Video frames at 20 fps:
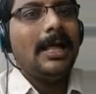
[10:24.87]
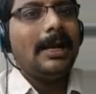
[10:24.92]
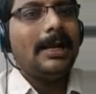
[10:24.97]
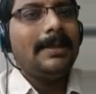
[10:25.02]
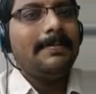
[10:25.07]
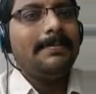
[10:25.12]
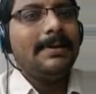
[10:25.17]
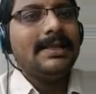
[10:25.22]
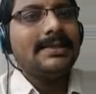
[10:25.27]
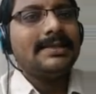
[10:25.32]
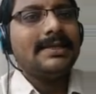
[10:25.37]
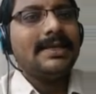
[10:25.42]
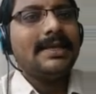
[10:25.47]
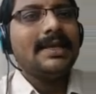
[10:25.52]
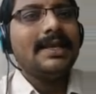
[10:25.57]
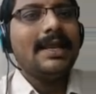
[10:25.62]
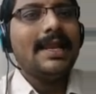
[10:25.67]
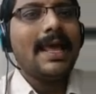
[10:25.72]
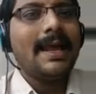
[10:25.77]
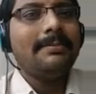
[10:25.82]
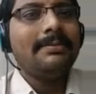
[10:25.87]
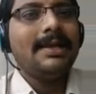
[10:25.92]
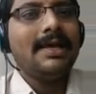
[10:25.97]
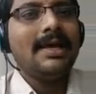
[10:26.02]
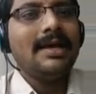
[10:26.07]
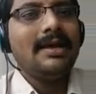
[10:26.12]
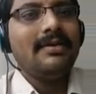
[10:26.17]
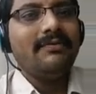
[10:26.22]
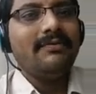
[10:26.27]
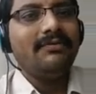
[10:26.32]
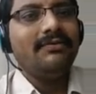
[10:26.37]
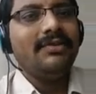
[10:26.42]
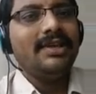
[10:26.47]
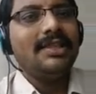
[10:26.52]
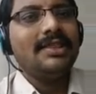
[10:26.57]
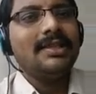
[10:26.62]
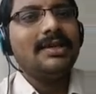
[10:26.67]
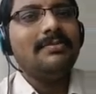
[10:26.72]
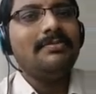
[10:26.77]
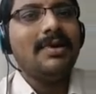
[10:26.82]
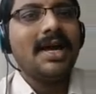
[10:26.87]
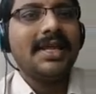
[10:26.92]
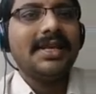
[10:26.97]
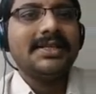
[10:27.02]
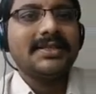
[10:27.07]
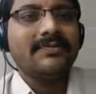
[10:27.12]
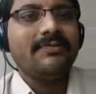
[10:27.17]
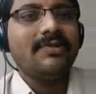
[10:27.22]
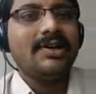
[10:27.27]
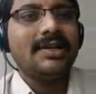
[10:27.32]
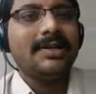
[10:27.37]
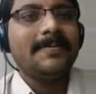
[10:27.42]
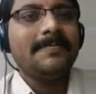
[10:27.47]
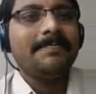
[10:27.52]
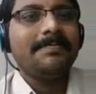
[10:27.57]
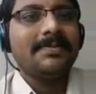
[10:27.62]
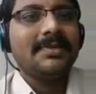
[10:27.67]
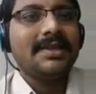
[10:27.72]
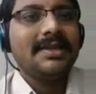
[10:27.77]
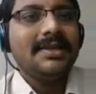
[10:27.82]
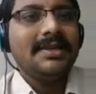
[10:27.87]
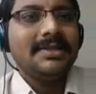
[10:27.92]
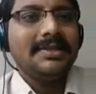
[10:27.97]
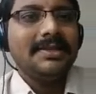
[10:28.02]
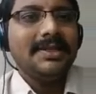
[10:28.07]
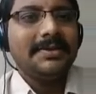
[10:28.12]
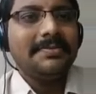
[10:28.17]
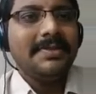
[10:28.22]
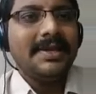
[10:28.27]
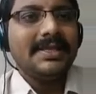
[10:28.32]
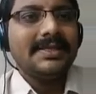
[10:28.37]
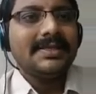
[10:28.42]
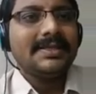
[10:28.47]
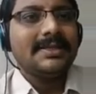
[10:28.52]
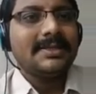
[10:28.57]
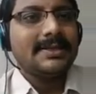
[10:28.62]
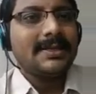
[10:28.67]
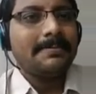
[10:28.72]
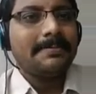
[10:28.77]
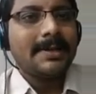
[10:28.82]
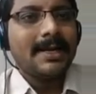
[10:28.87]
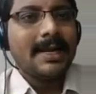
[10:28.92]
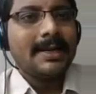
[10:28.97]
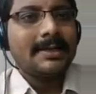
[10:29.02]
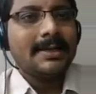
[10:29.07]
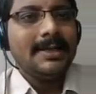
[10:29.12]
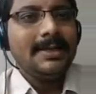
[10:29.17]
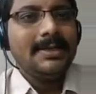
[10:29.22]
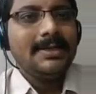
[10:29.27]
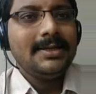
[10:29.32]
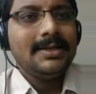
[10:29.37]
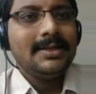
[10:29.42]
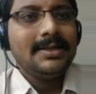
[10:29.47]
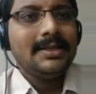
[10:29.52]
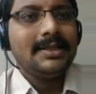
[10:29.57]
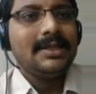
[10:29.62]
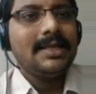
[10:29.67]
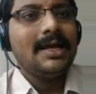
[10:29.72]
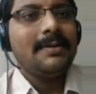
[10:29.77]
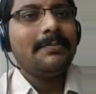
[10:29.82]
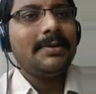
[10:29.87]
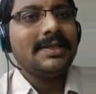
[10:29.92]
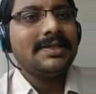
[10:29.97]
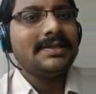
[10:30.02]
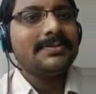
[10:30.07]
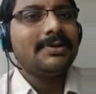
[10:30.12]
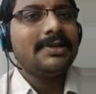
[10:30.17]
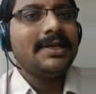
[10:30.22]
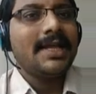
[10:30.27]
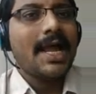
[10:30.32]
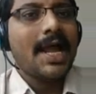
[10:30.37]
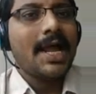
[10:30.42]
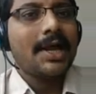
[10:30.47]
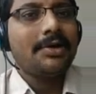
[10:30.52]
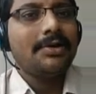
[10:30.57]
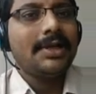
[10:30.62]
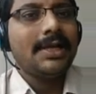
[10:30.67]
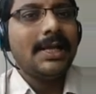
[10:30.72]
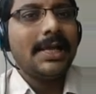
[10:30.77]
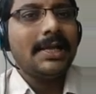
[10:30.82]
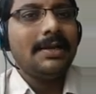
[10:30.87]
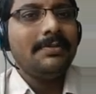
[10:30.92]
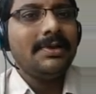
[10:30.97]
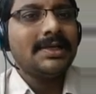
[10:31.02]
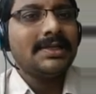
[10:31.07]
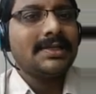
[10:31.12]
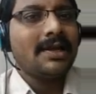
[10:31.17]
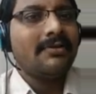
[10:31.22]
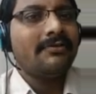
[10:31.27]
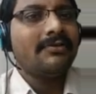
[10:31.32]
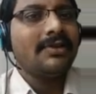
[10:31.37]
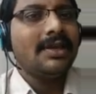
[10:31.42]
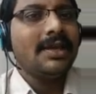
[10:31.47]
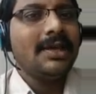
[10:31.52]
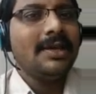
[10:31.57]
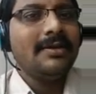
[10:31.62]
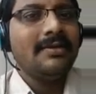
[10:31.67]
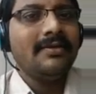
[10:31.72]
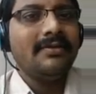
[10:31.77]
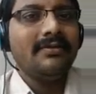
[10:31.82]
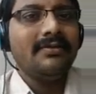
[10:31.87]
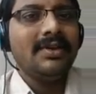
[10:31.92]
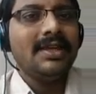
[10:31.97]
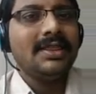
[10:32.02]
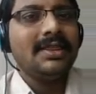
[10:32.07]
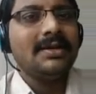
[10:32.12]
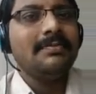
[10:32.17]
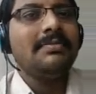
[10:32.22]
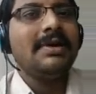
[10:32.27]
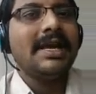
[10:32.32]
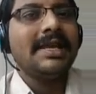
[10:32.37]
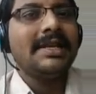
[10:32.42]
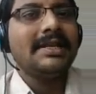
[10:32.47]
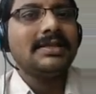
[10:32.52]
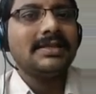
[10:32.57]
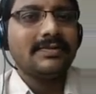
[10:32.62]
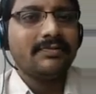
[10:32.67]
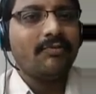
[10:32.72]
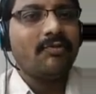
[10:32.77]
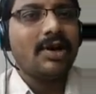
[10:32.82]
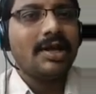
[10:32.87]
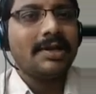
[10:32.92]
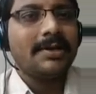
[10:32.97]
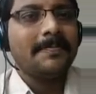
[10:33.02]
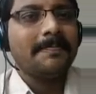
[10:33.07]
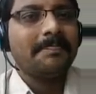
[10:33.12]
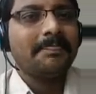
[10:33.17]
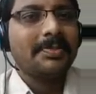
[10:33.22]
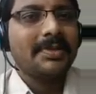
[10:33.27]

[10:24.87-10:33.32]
replacing lambda with -1. That means subtracting the principal diagonal elements of A with -1.